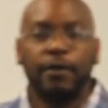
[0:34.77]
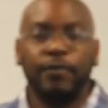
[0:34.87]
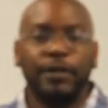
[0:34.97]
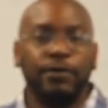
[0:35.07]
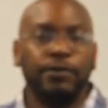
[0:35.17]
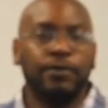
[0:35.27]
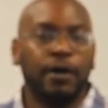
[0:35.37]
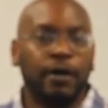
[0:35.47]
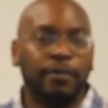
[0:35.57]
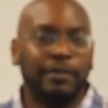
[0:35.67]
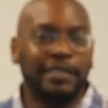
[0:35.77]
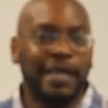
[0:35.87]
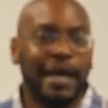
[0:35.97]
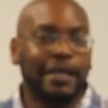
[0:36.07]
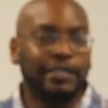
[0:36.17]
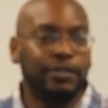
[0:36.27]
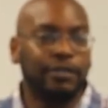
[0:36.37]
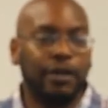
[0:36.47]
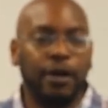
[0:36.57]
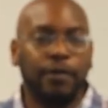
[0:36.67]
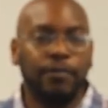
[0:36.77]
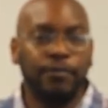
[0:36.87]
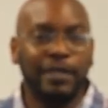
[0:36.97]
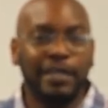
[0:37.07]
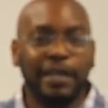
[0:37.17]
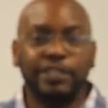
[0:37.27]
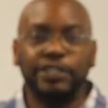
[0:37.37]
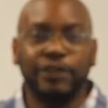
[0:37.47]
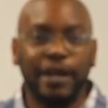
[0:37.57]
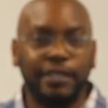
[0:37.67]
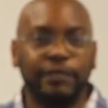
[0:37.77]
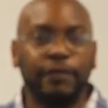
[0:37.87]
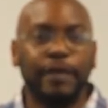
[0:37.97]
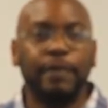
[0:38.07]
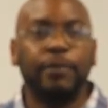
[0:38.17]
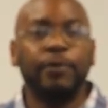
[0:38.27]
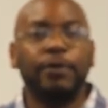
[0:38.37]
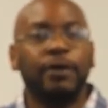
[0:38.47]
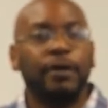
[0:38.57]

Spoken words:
We do tax reduction strategies for people.